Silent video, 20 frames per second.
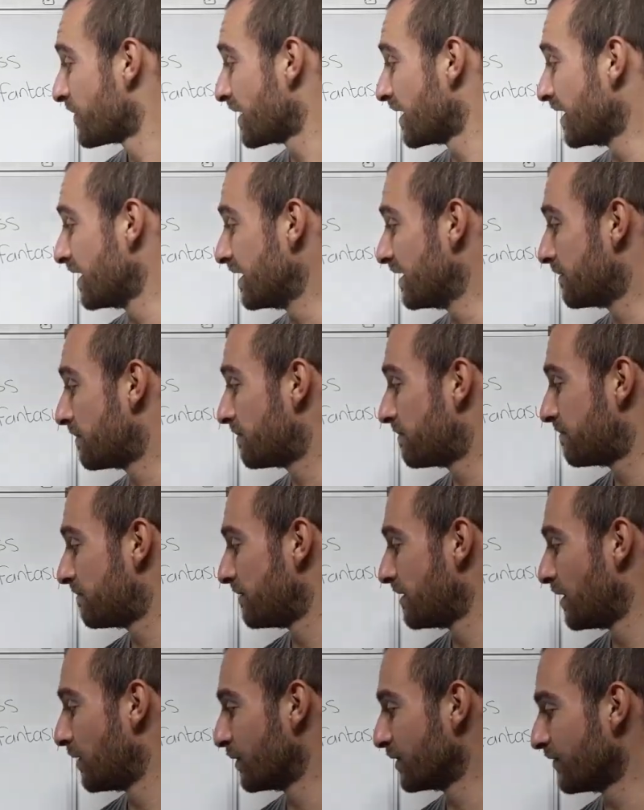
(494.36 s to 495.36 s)
It
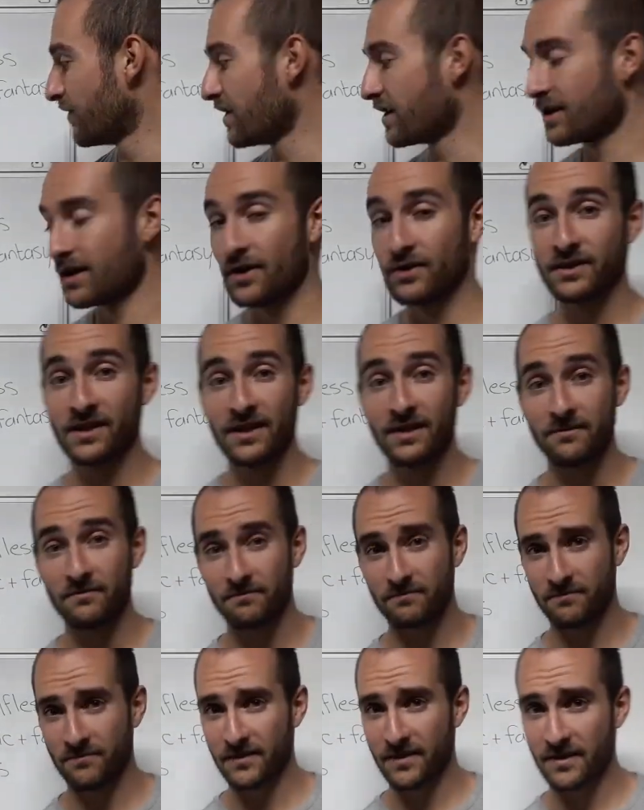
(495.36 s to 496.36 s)
was very closely
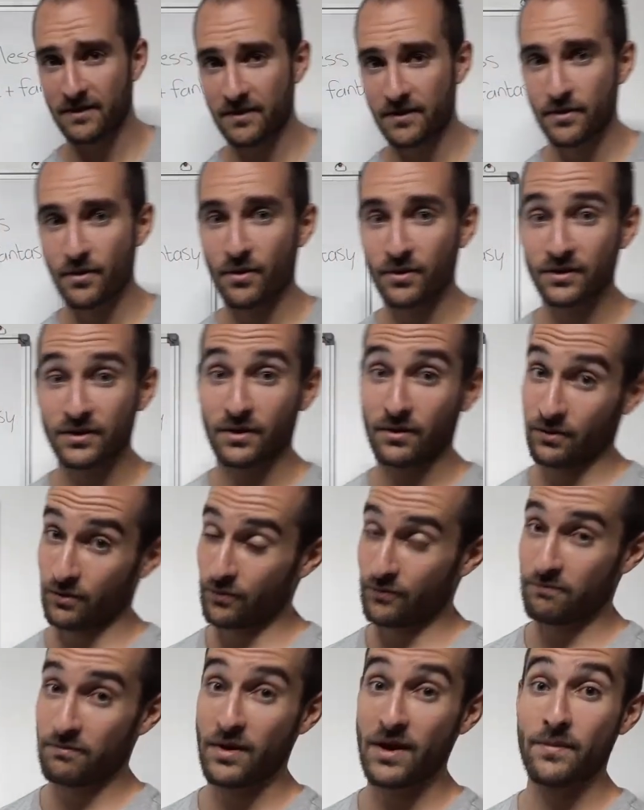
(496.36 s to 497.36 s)
thought,
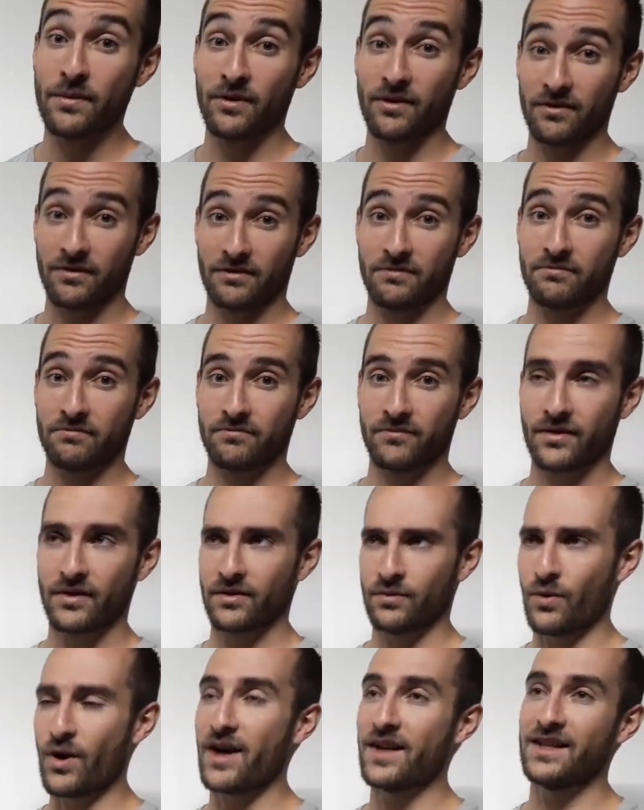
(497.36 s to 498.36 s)
or people
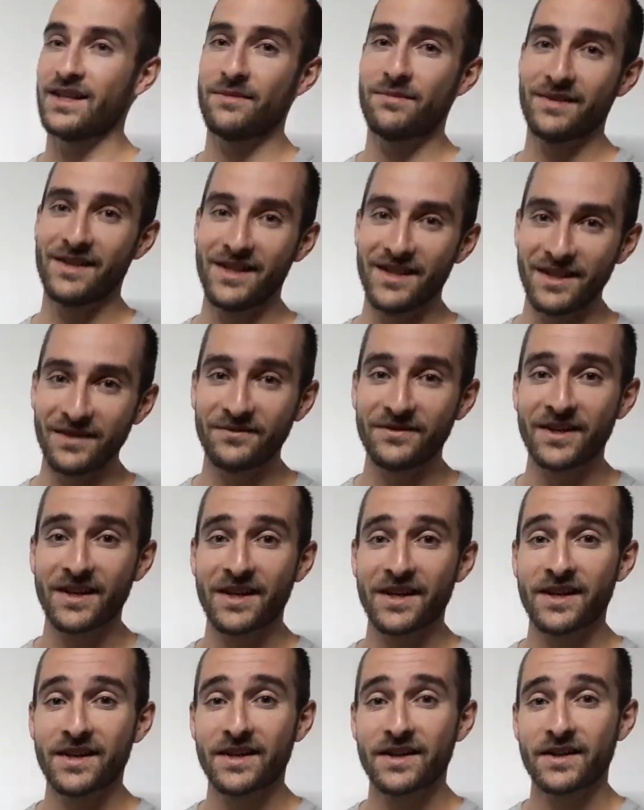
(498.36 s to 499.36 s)
widely believed,
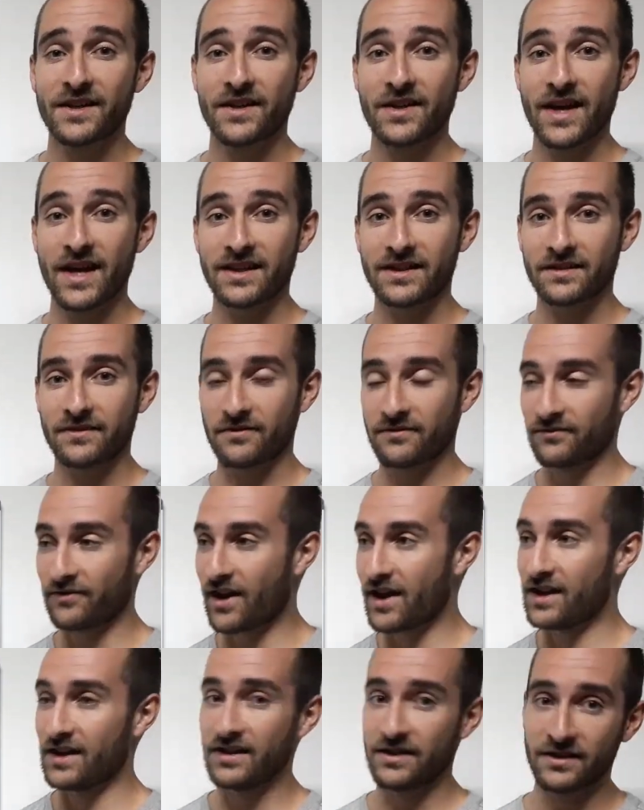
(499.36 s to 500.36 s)
that
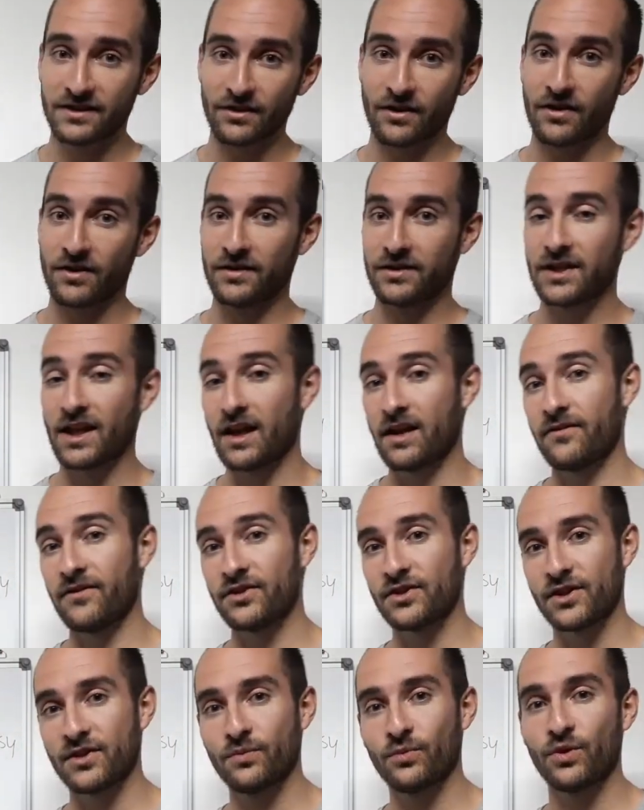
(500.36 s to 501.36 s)
violence on
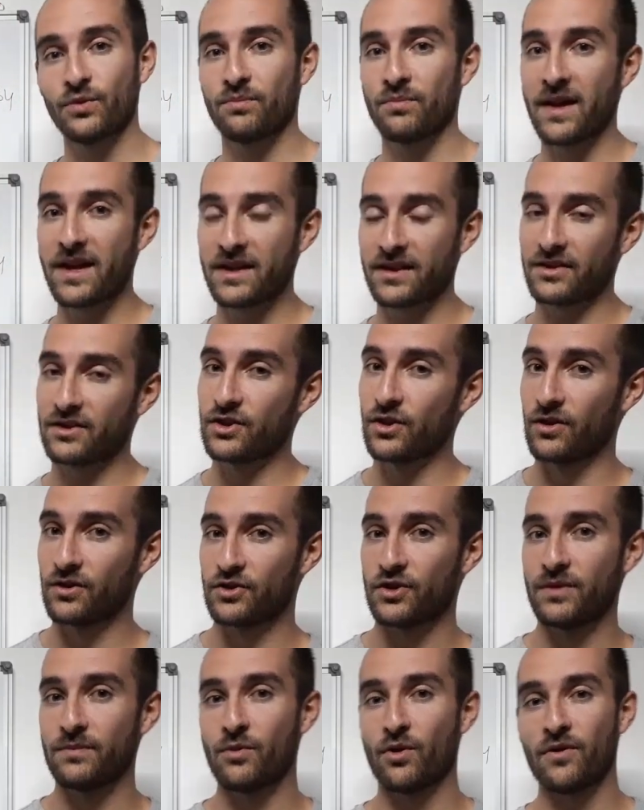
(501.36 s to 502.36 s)
television would make
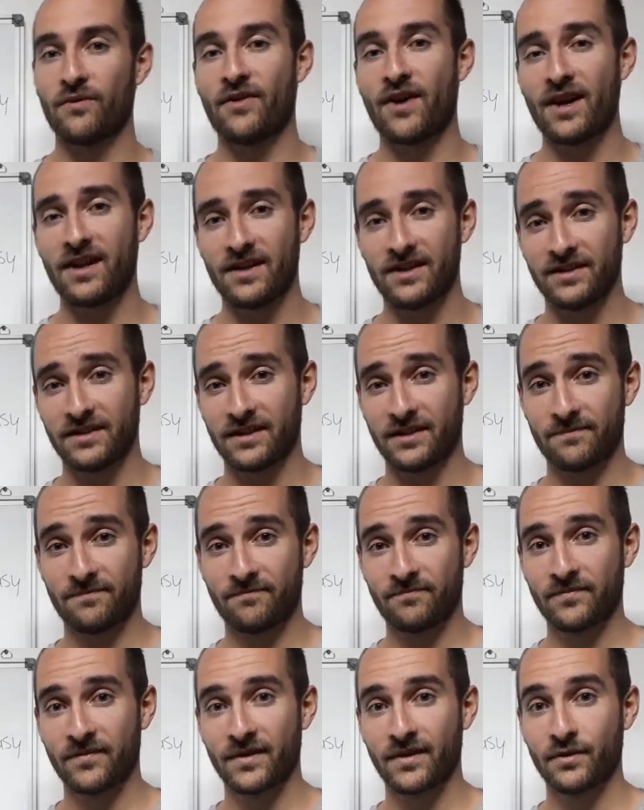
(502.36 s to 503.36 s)
children more violent,
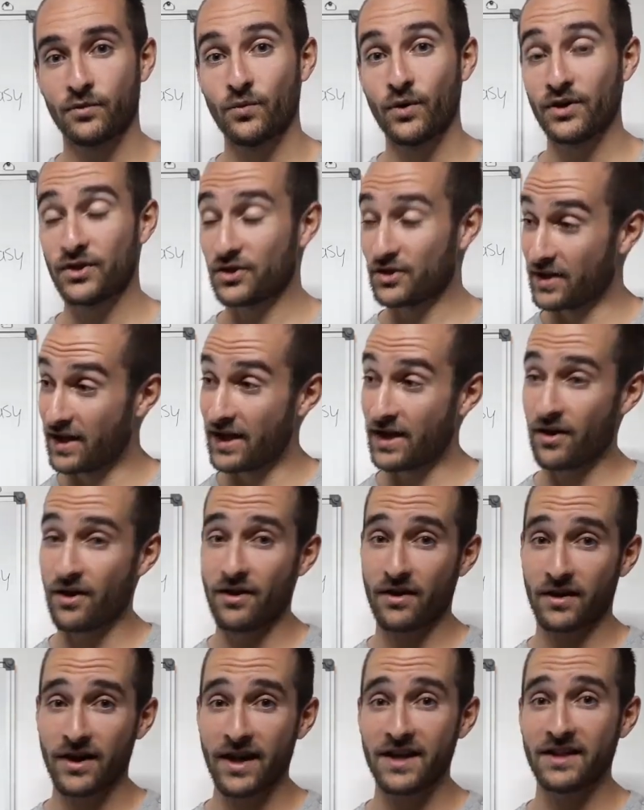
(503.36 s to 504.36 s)
which there
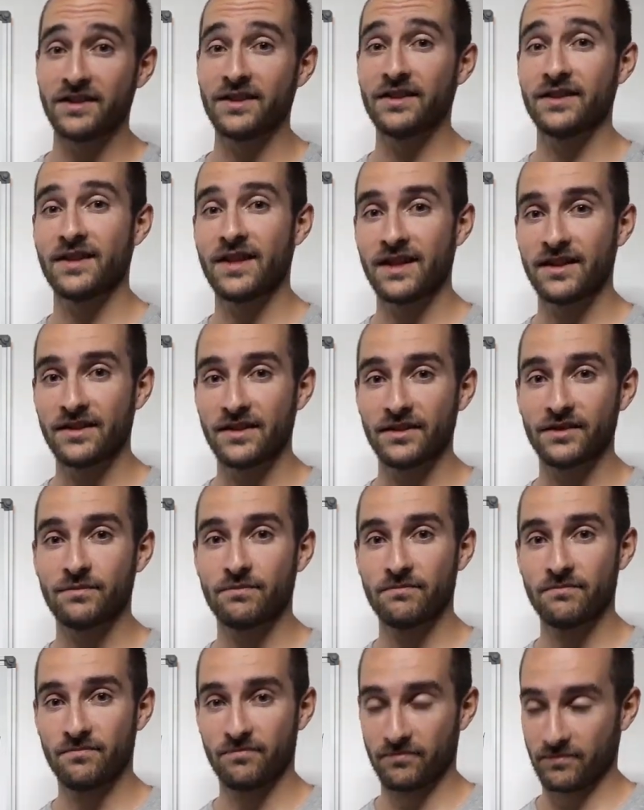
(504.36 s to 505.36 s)
are cases that
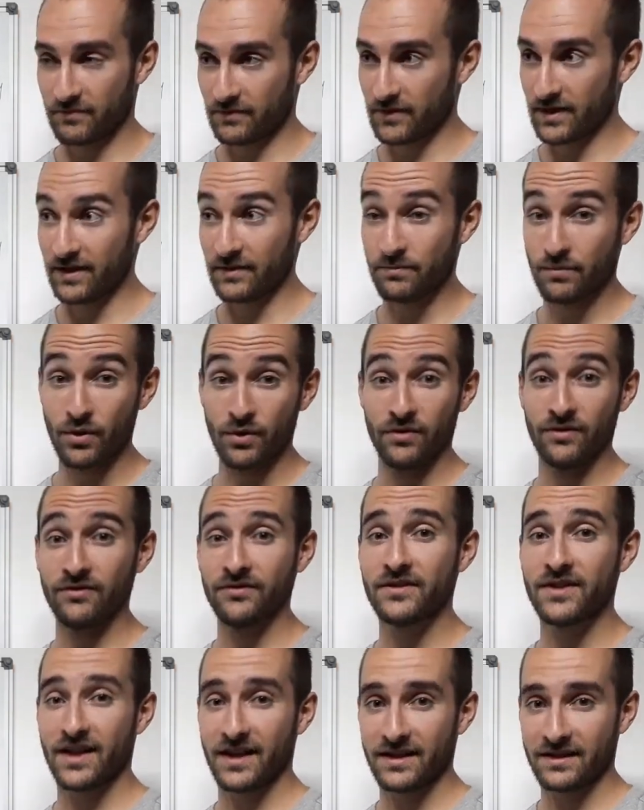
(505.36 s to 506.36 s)
it
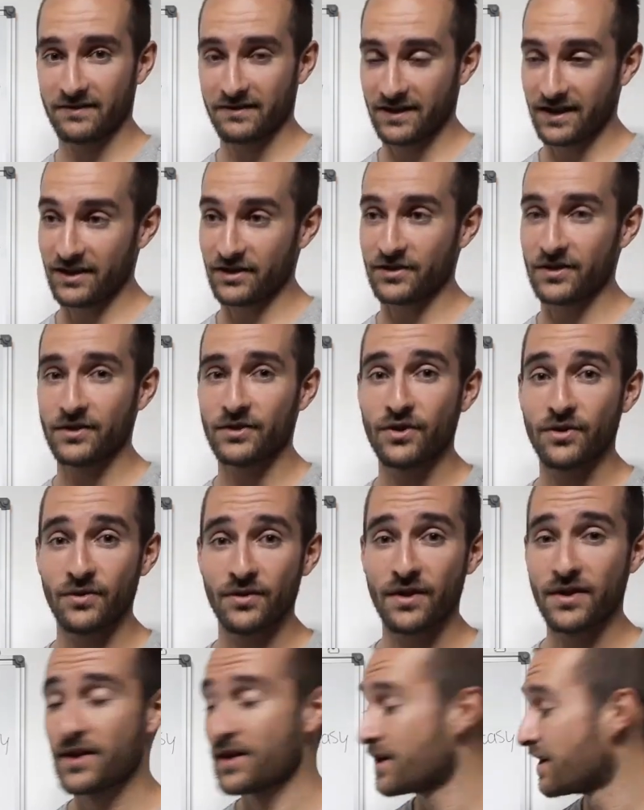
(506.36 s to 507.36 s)
proves that it is the
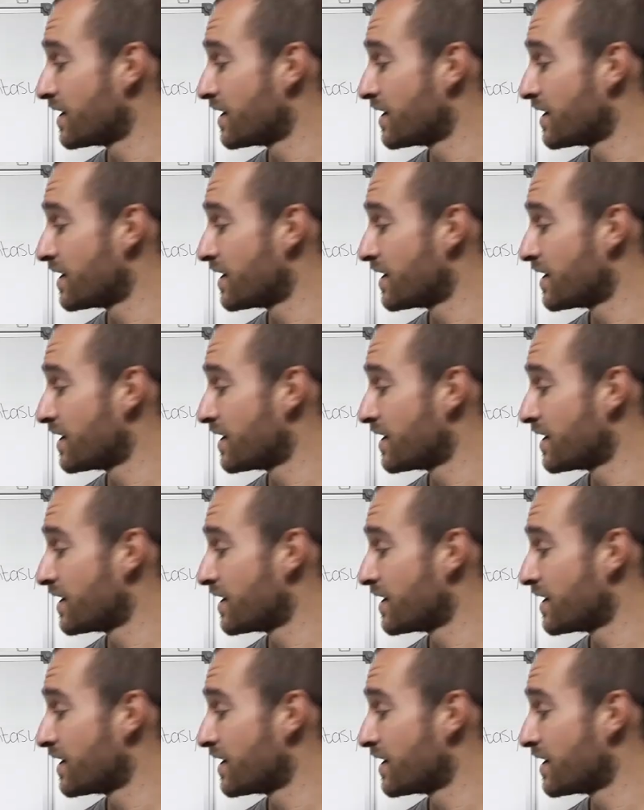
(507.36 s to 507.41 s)
truth.